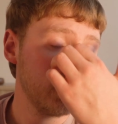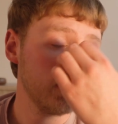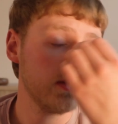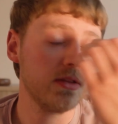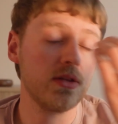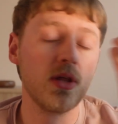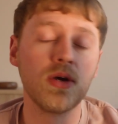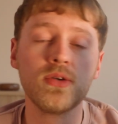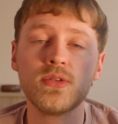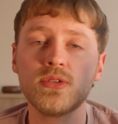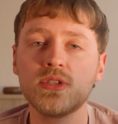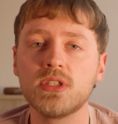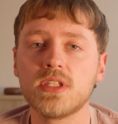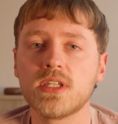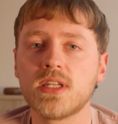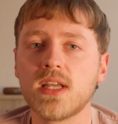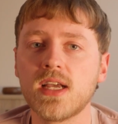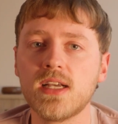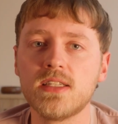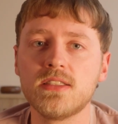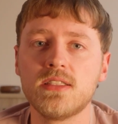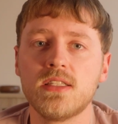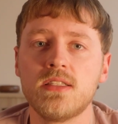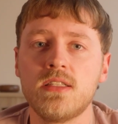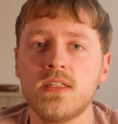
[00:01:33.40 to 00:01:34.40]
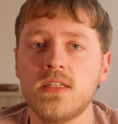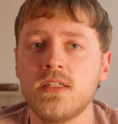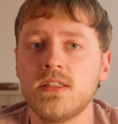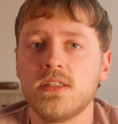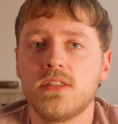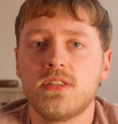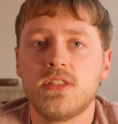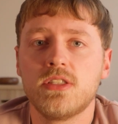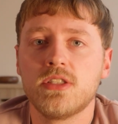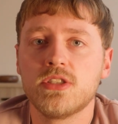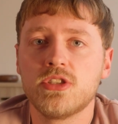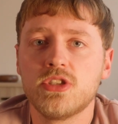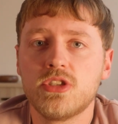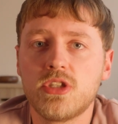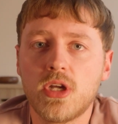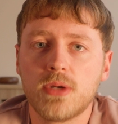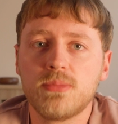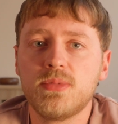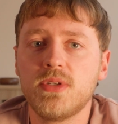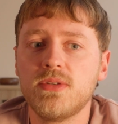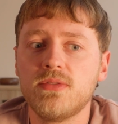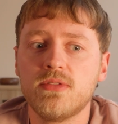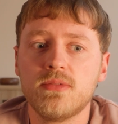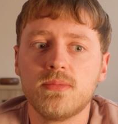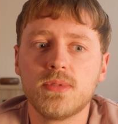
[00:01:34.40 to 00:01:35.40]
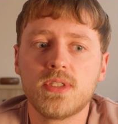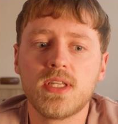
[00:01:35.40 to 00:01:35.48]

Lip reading: Those are the kinds of things that stop you from